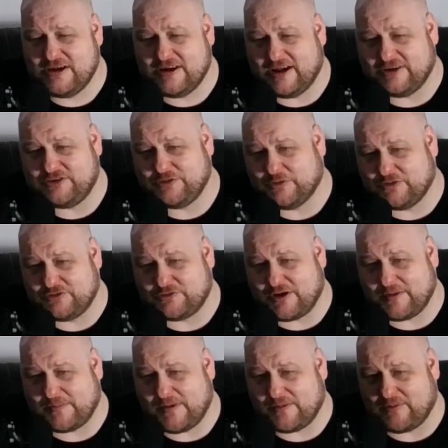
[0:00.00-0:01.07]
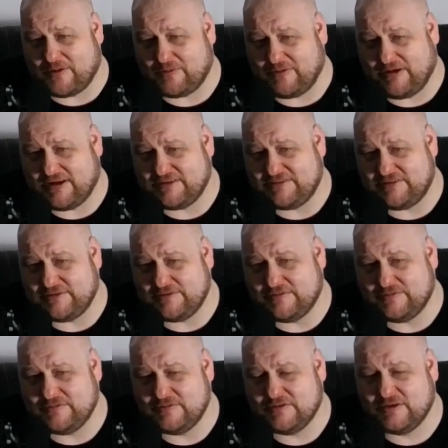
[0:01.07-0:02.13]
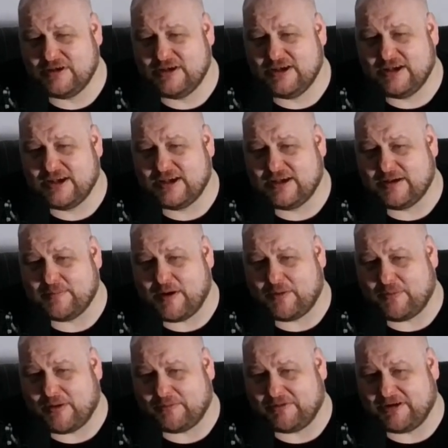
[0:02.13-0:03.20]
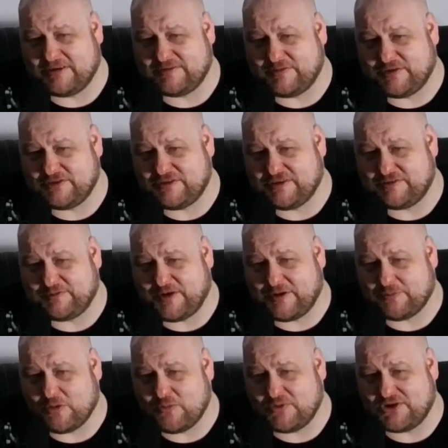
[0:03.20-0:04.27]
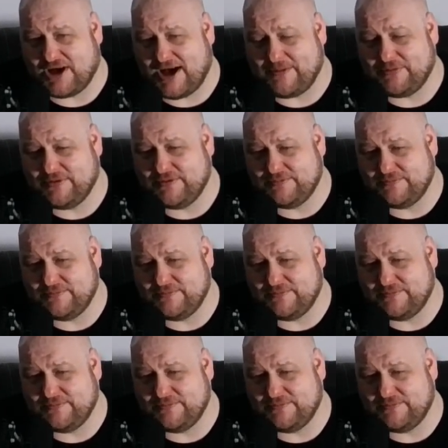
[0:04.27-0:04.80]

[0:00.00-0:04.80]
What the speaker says: Nice shoulder strike by Rodrigues. Come on, Rodrigues, finish this fight, Robocop.